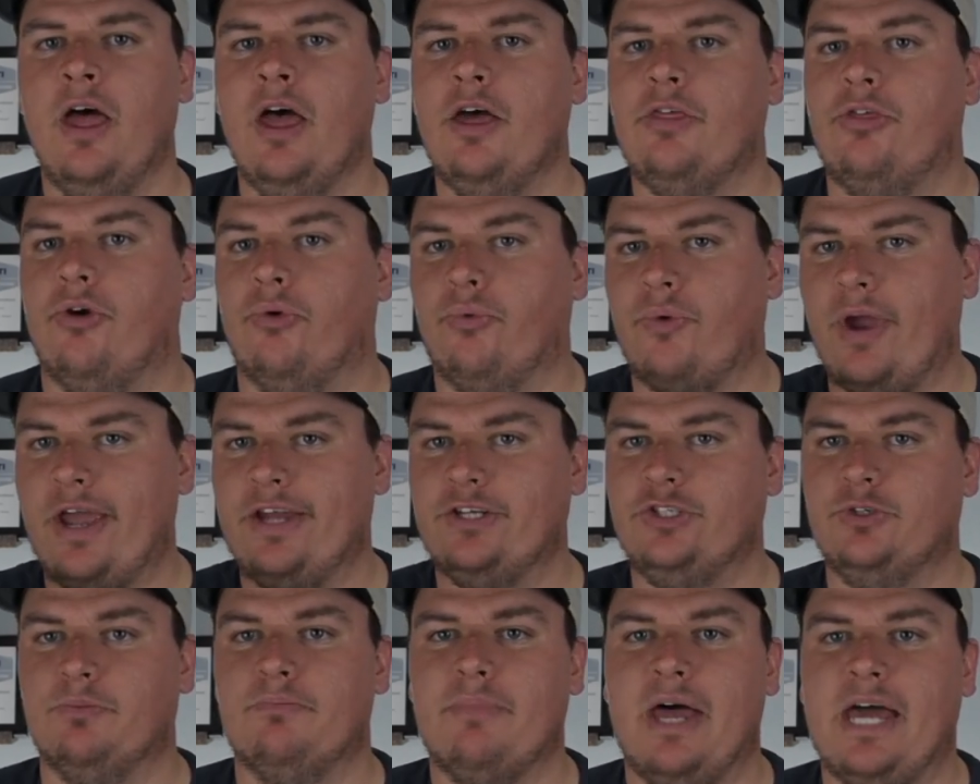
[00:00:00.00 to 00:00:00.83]
The
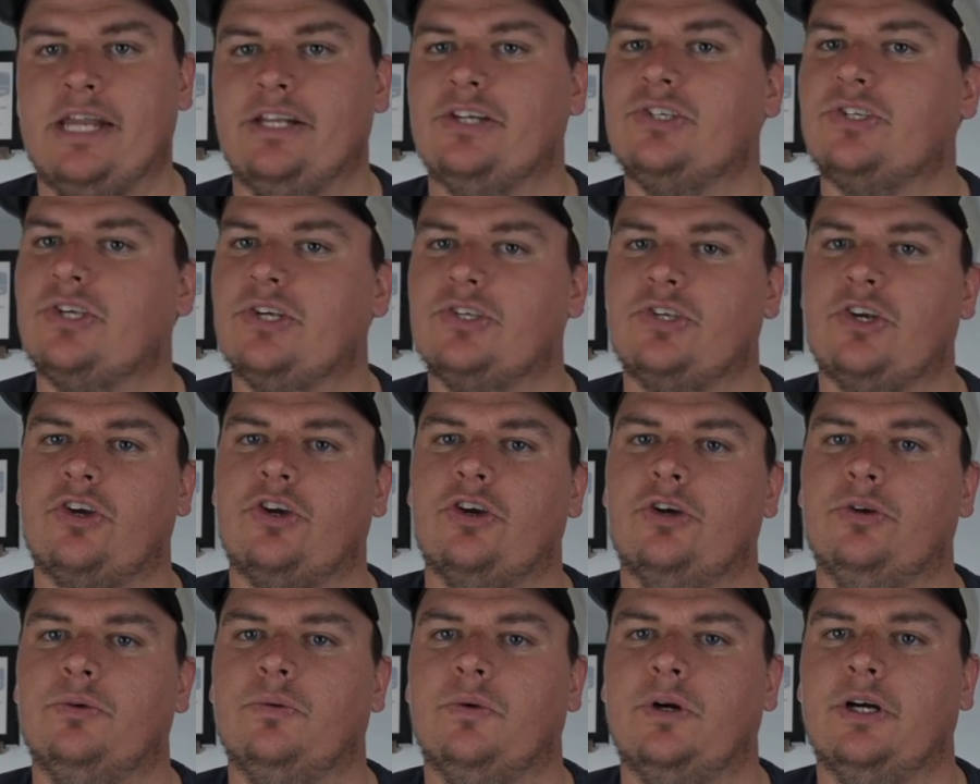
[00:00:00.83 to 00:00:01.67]
Rage Menace is a
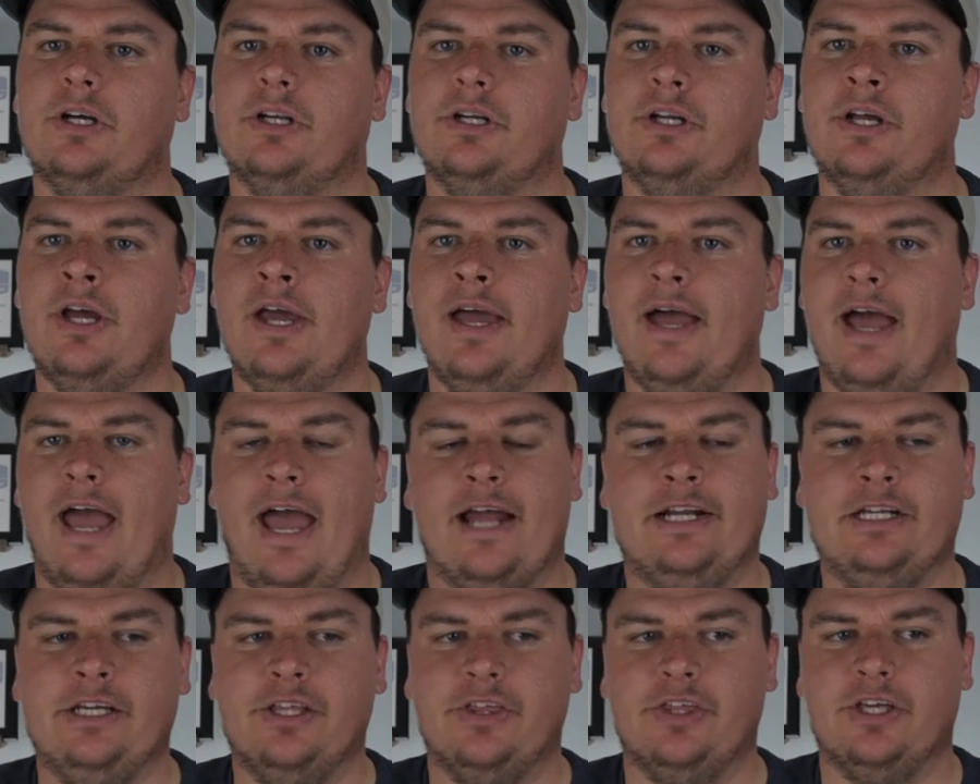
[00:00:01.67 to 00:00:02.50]
good one.
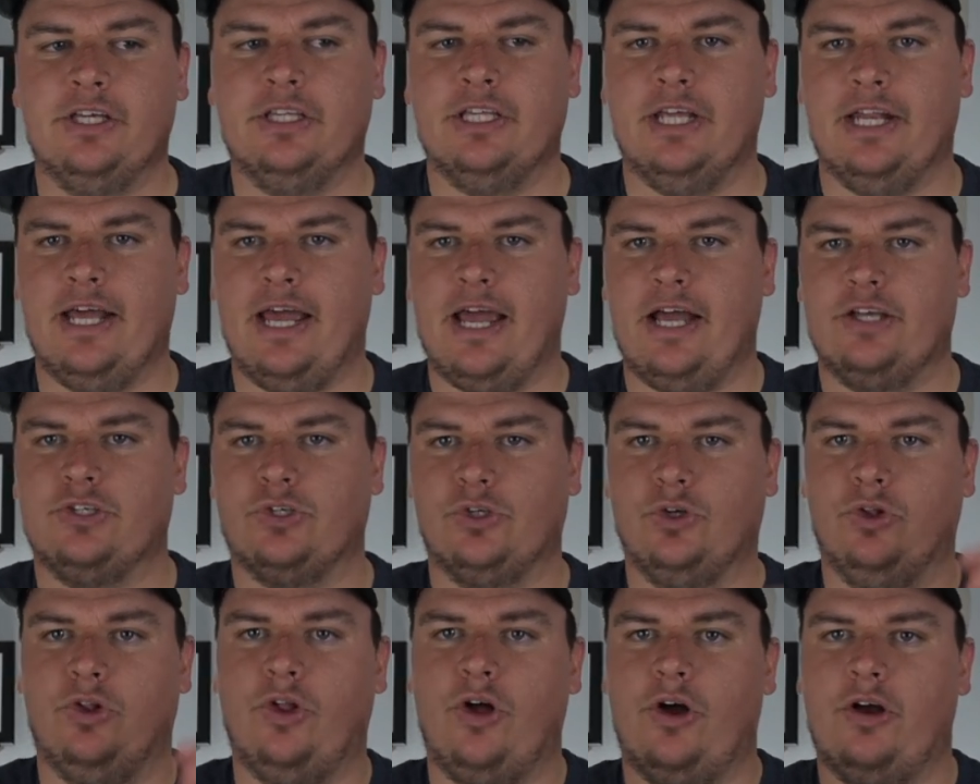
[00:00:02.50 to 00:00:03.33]
Anything that has
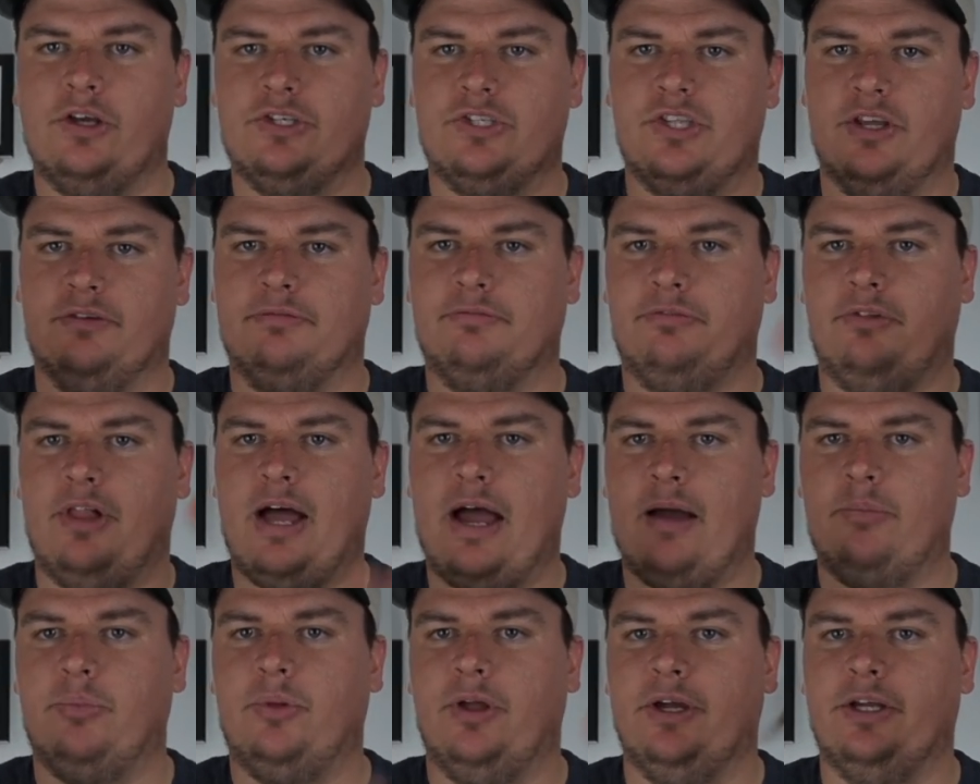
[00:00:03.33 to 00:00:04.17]
claws that
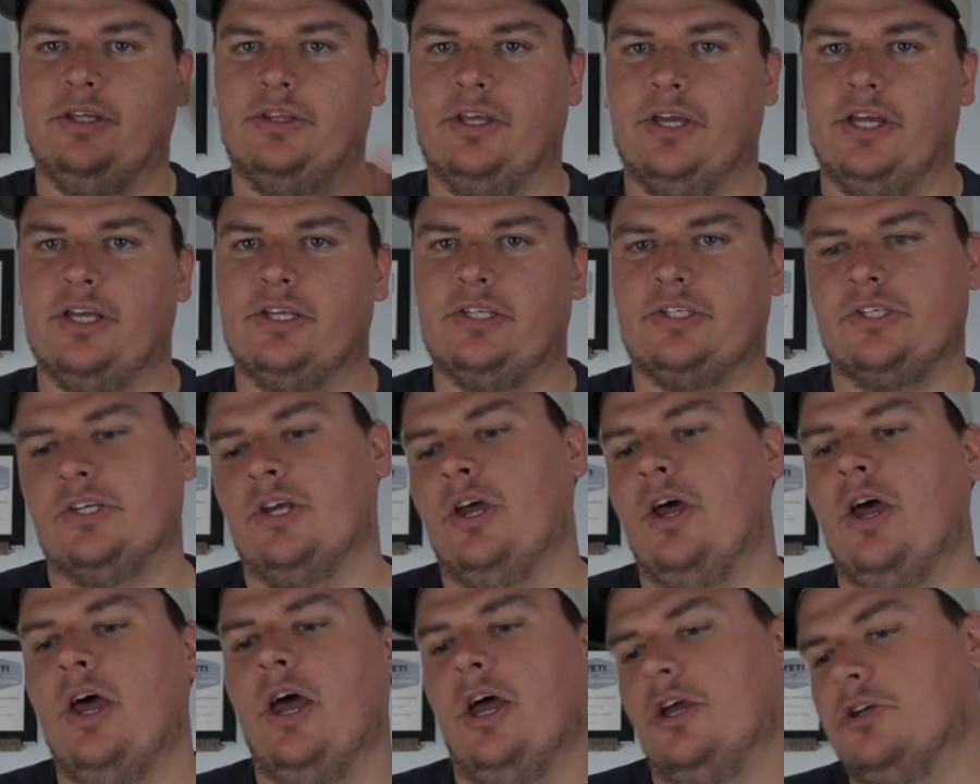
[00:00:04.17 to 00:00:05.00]
flap like this,
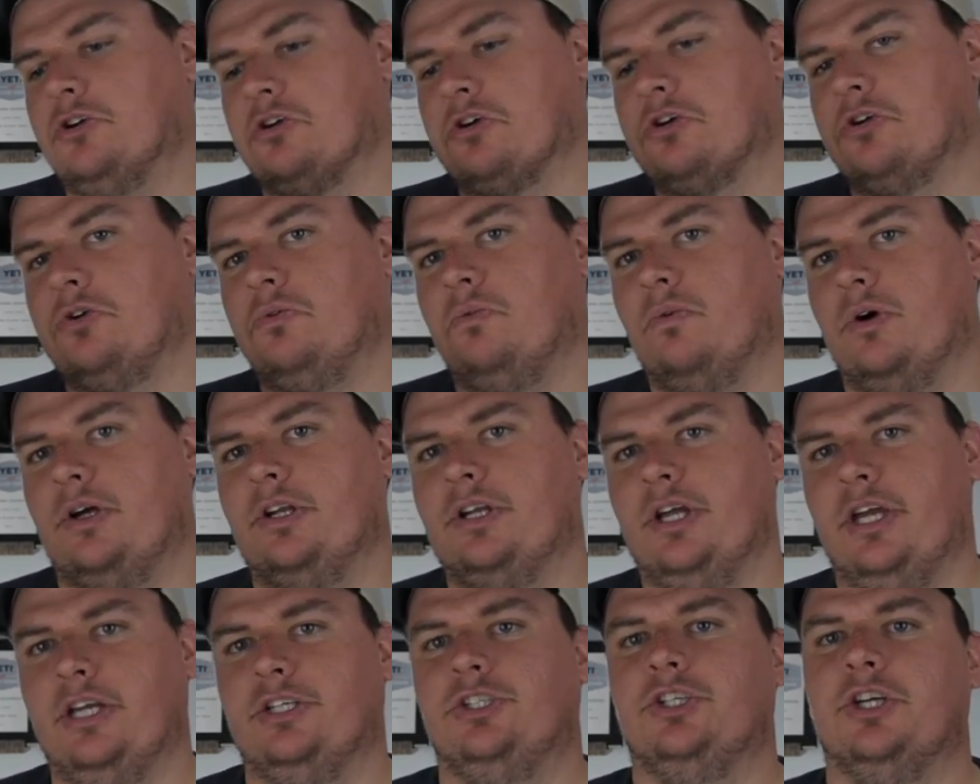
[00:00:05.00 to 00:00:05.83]
you're gonna
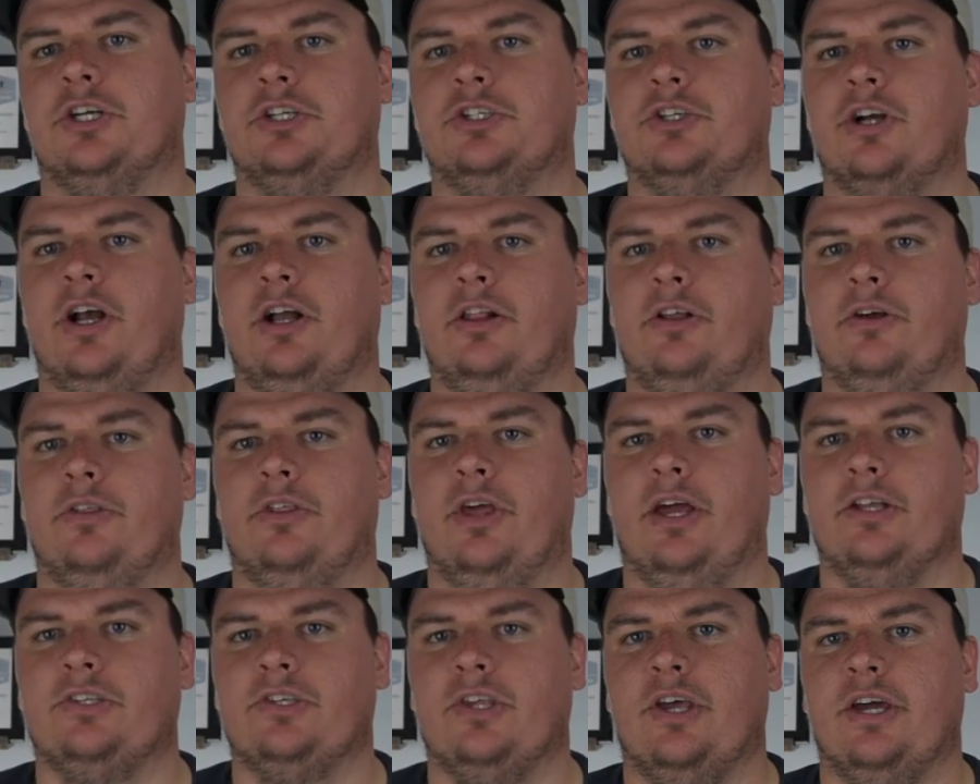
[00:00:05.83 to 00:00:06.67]
want a jig trailer
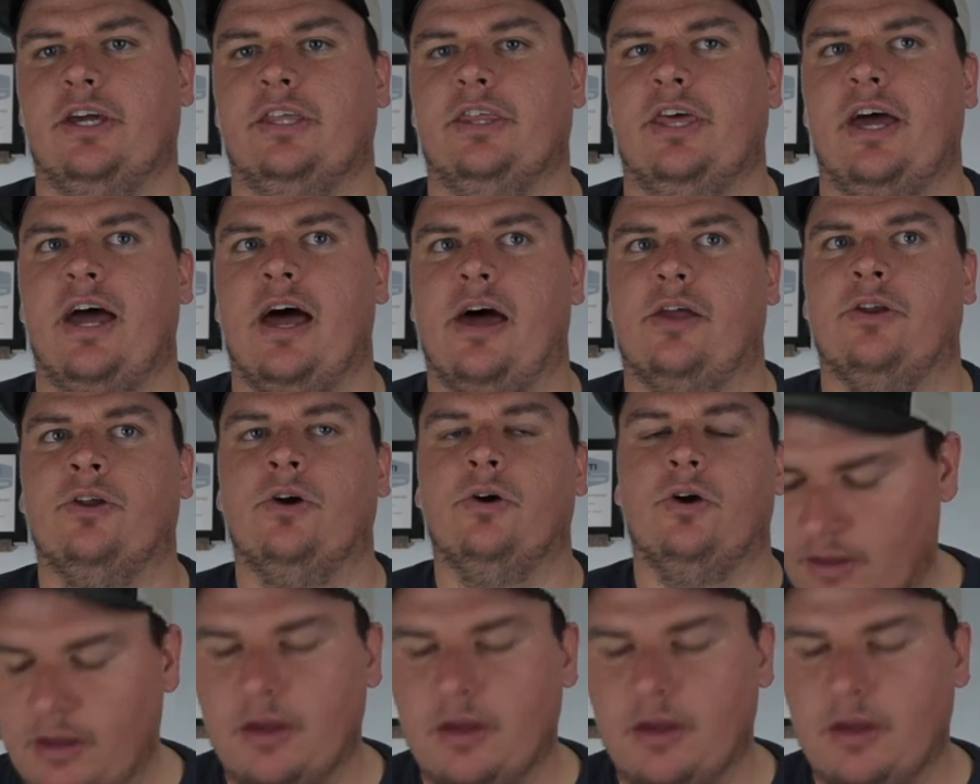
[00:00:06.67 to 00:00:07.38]
that's like that.